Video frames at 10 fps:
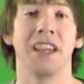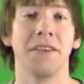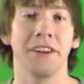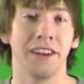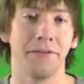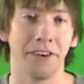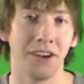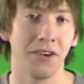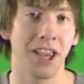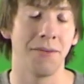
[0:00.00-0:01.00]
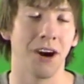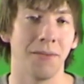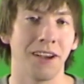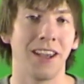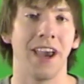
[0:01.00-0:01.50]
Even the video game
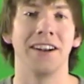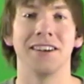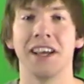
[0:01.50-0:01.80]
Armageddon